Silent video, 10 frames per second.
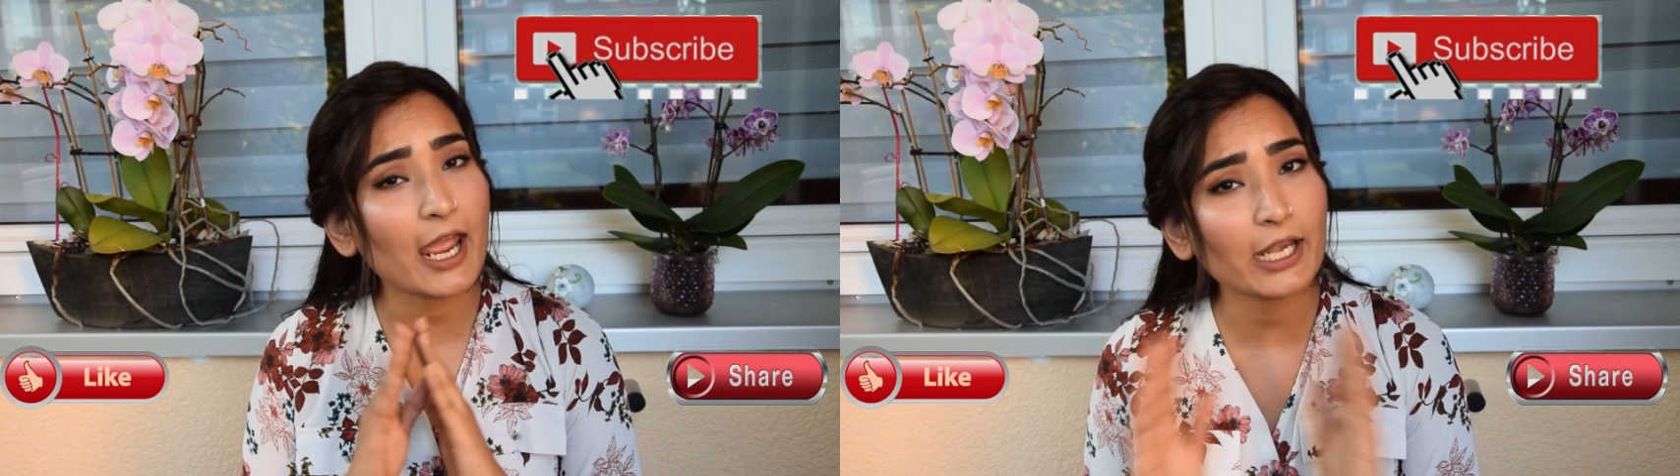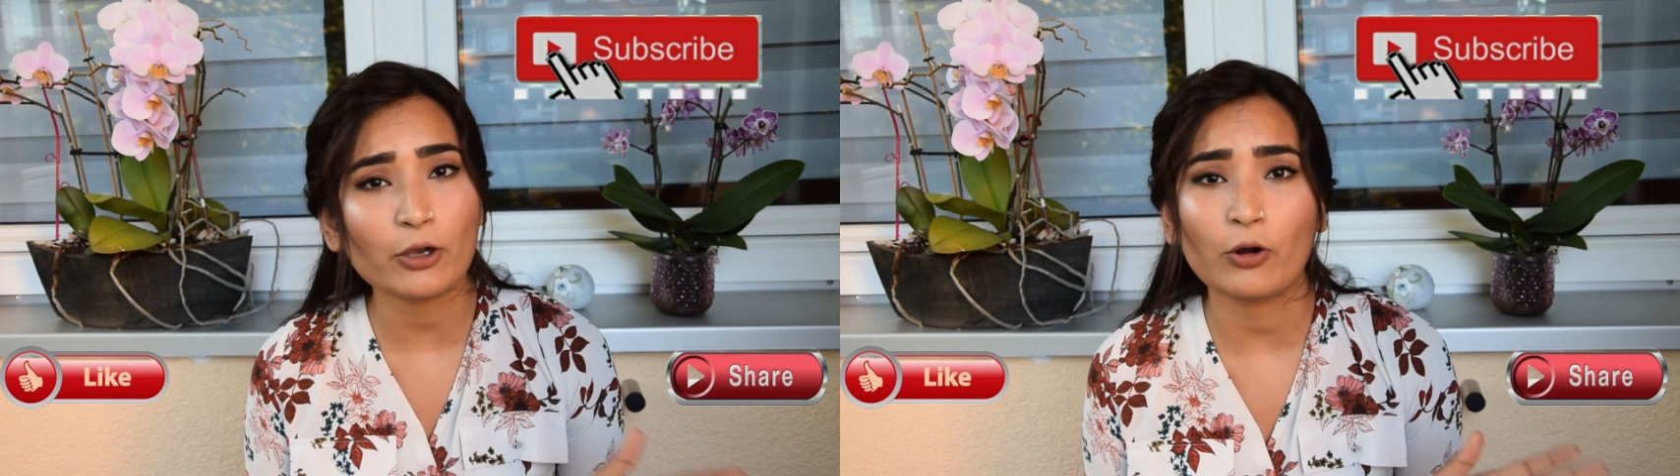
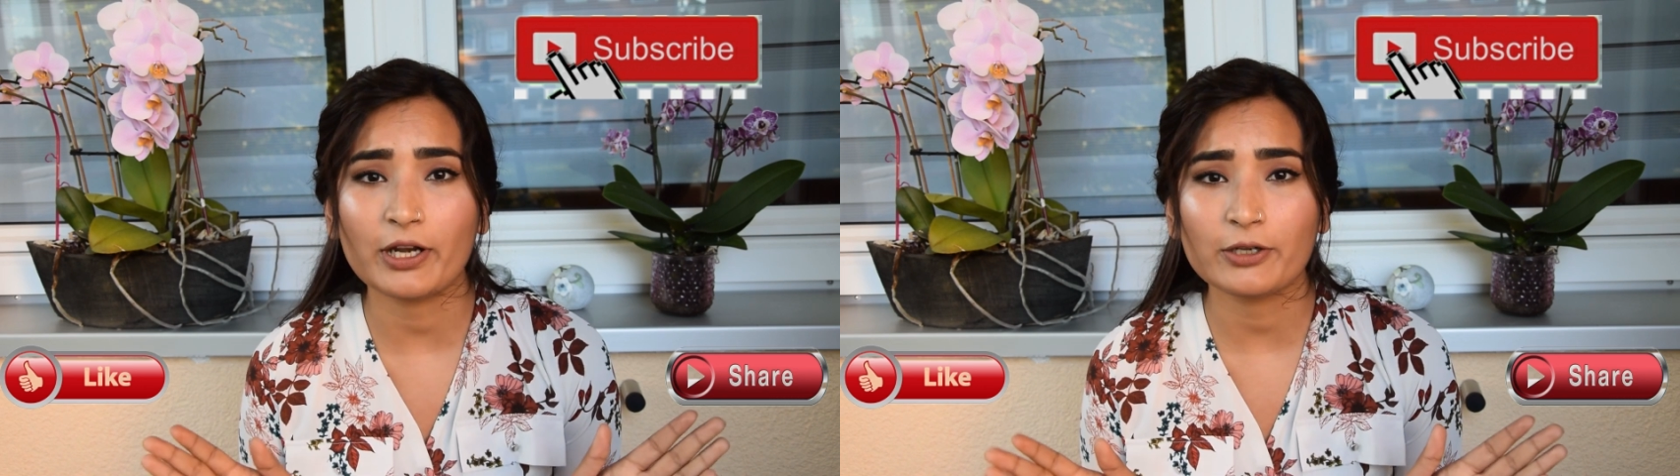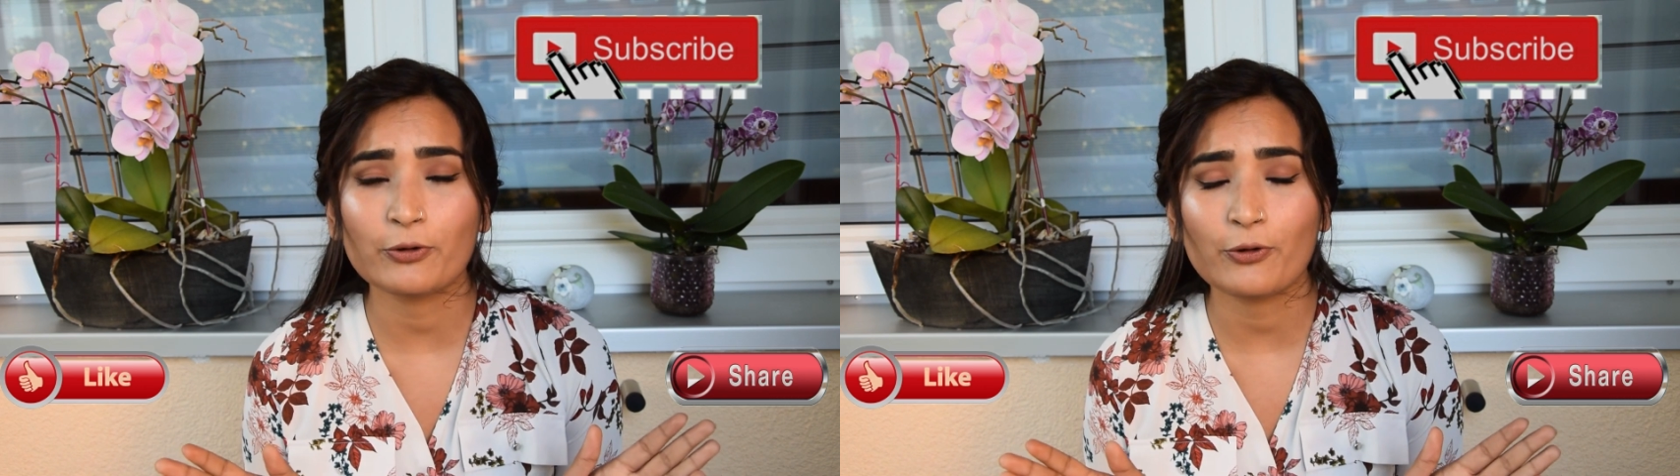any
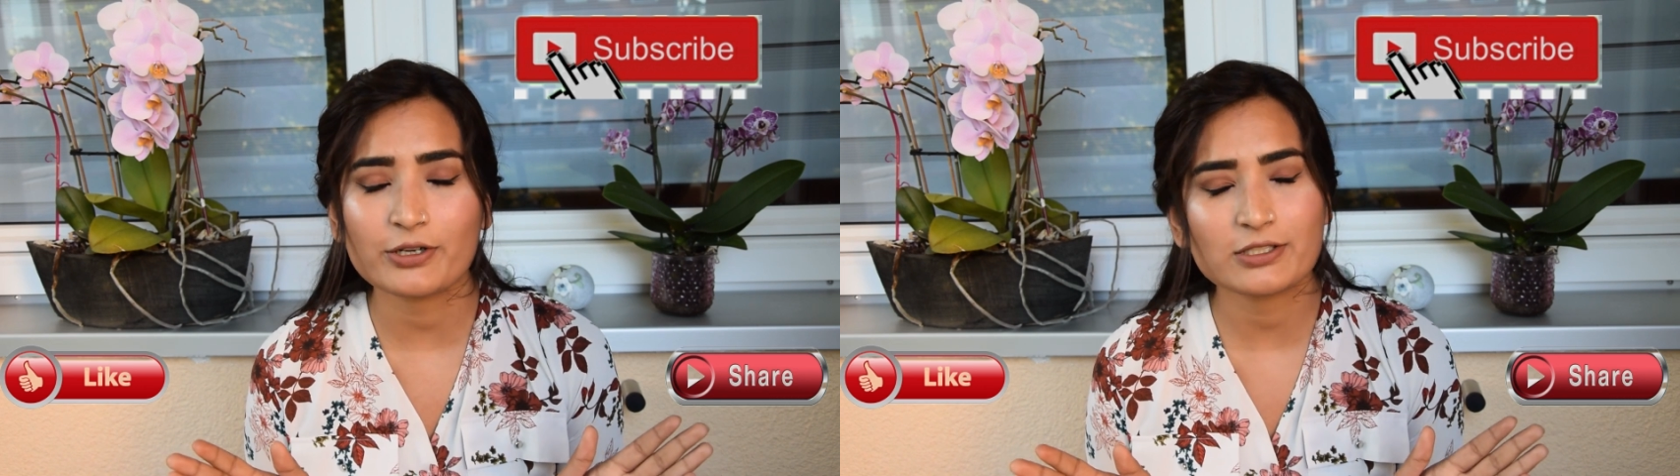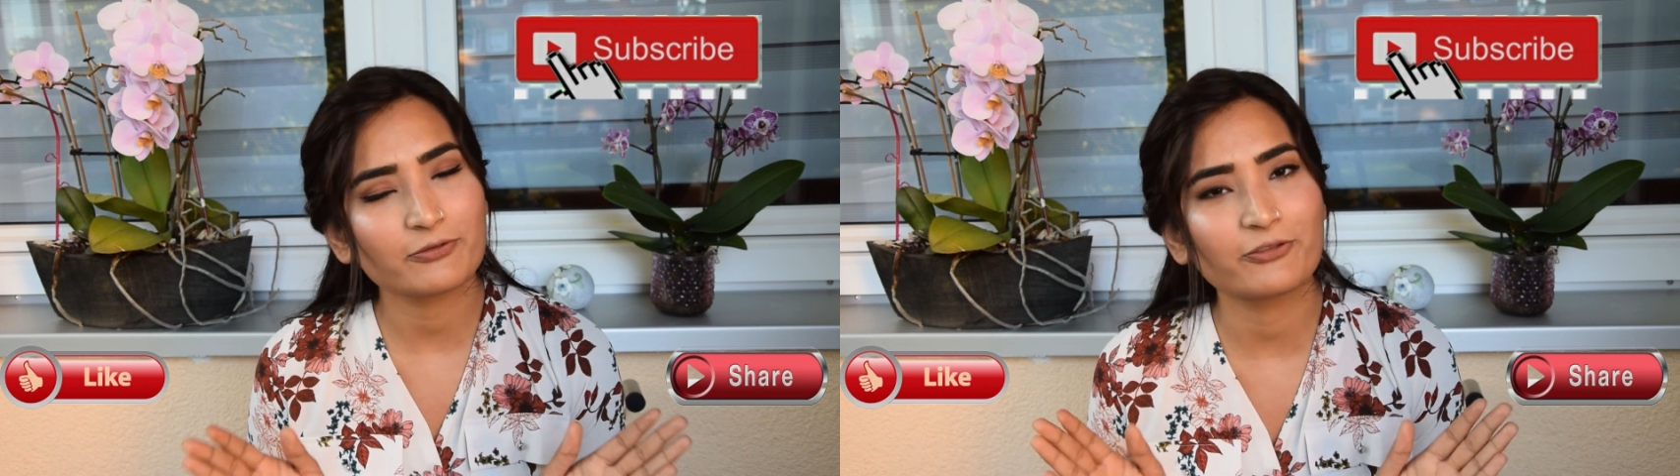online
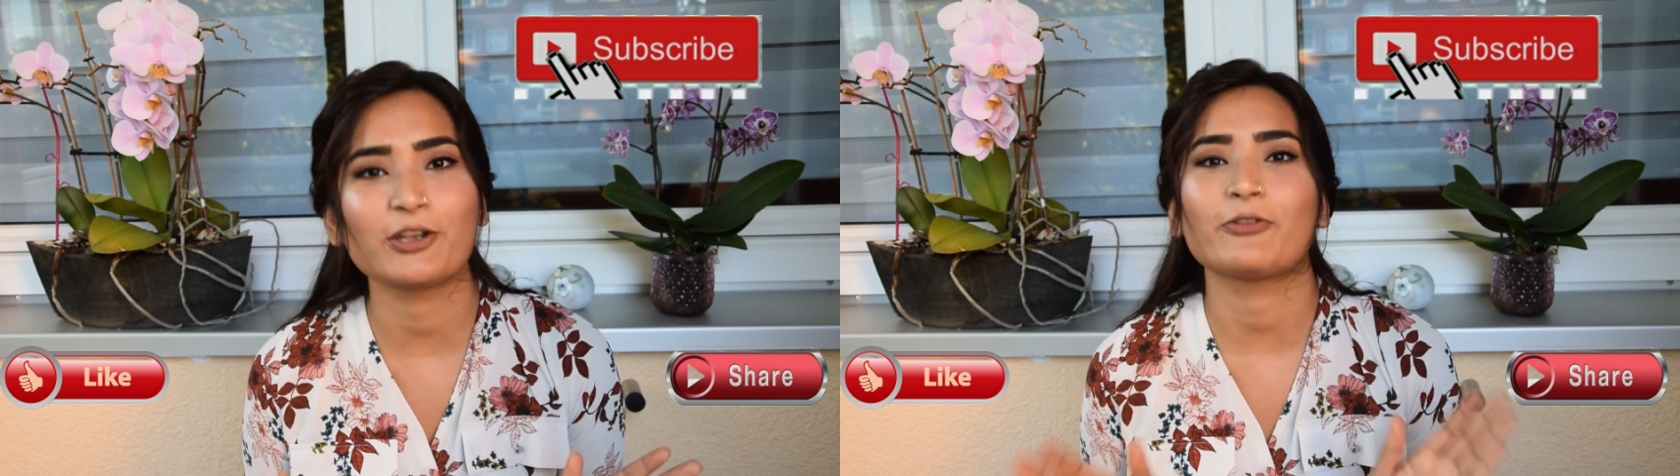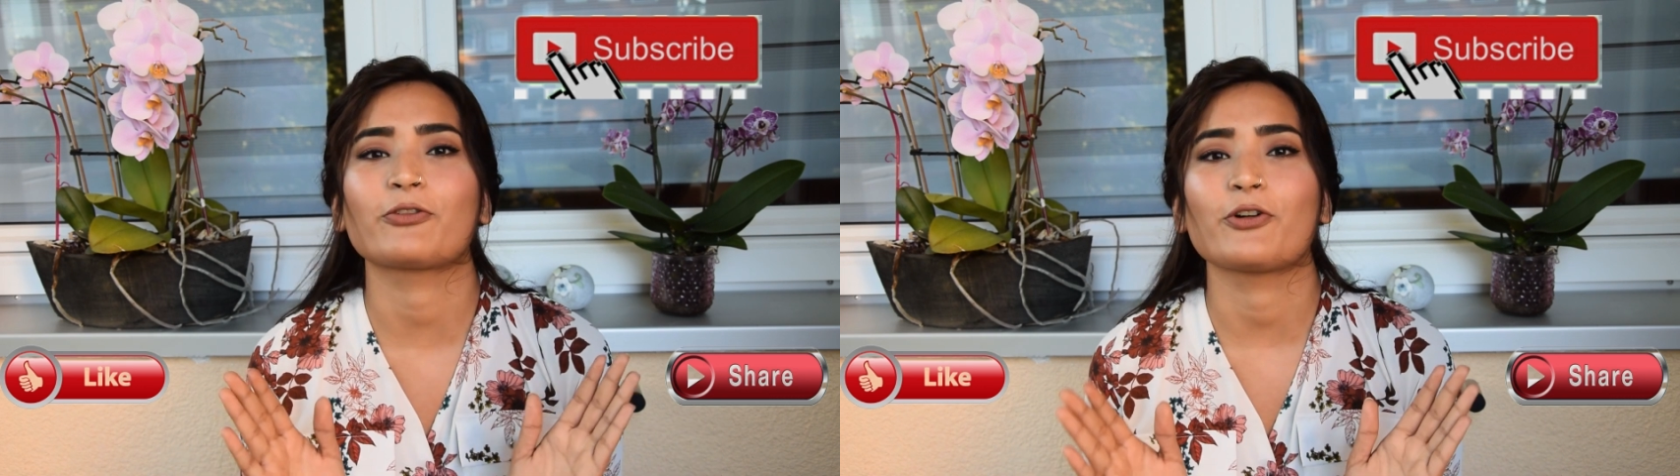course free
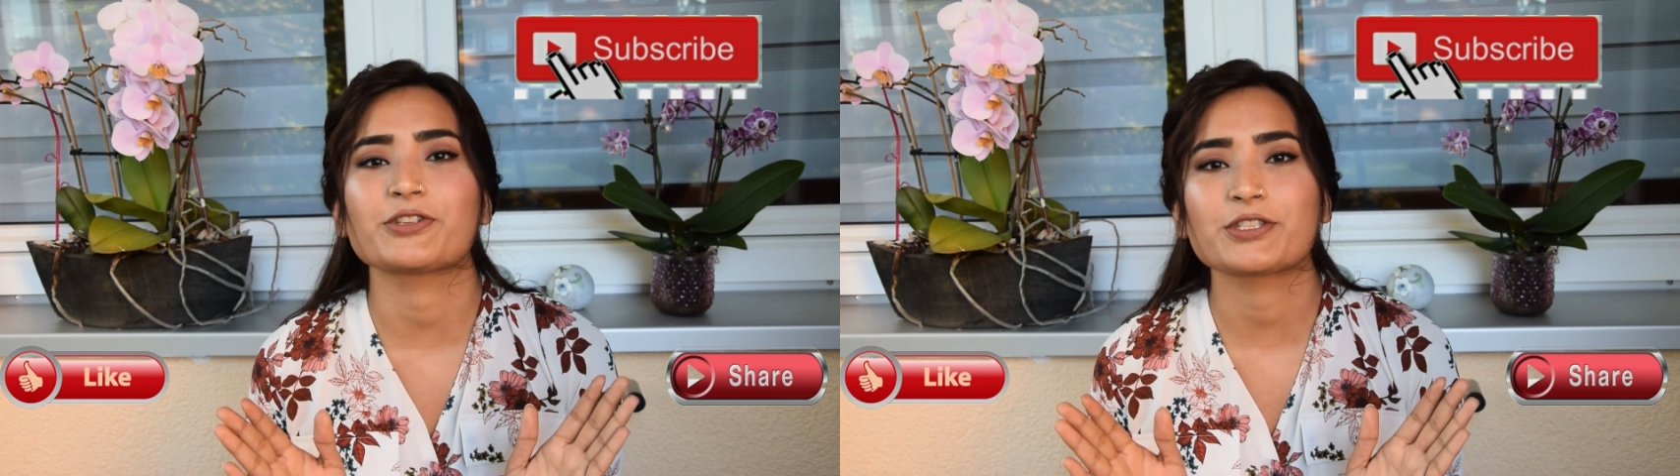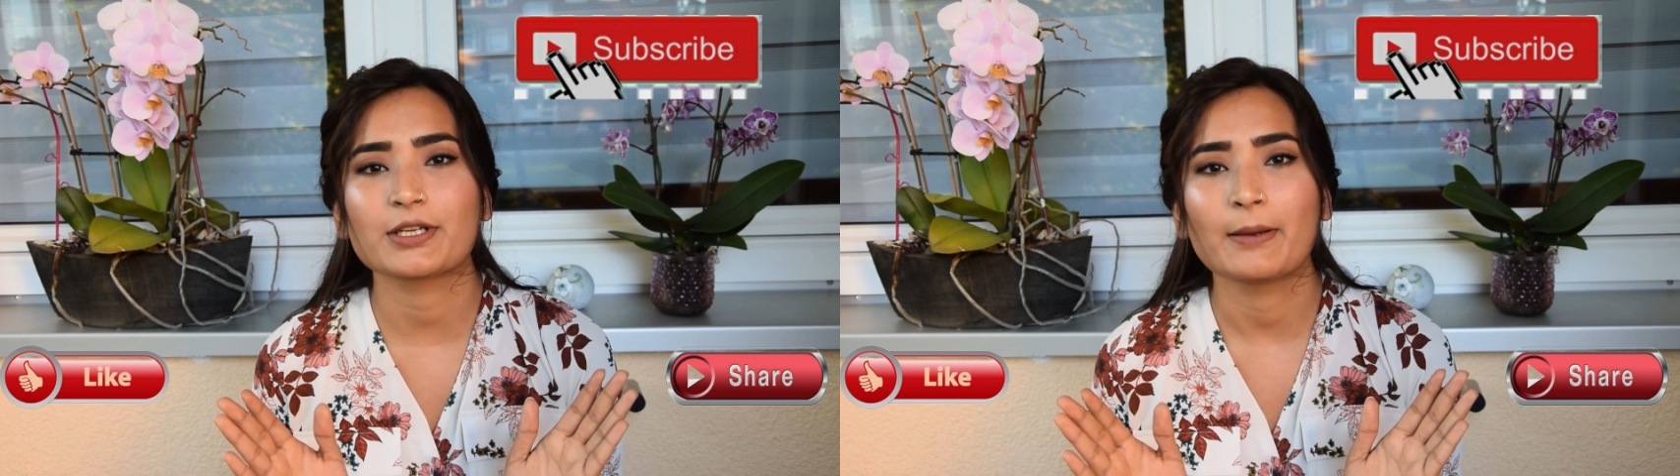of
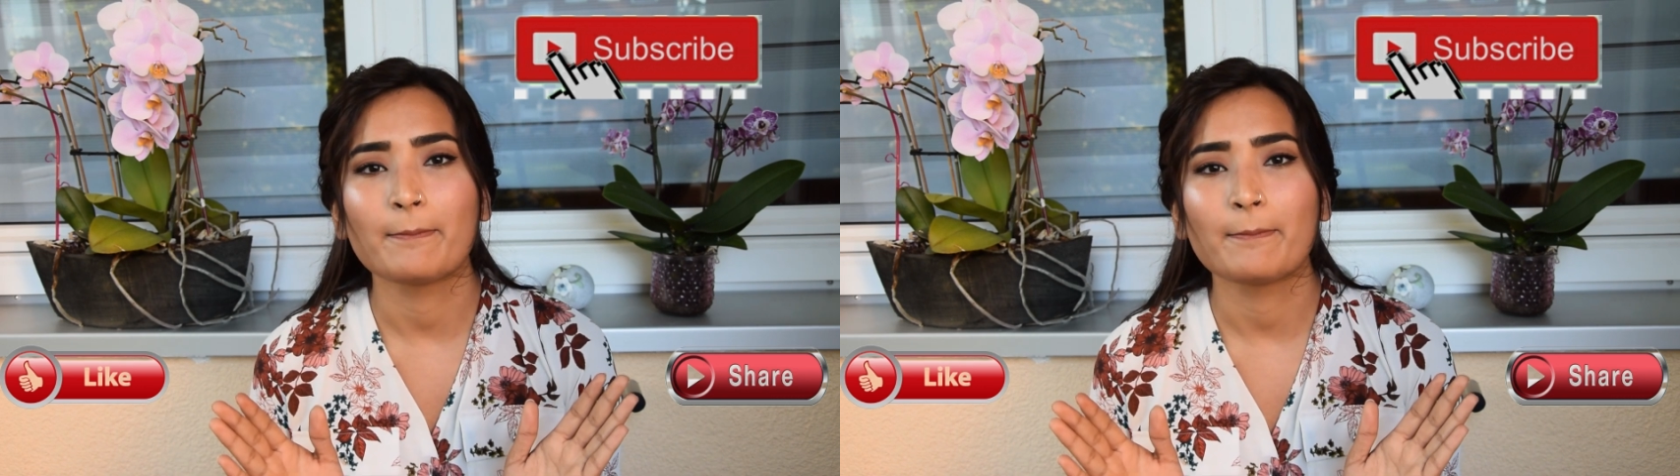cost.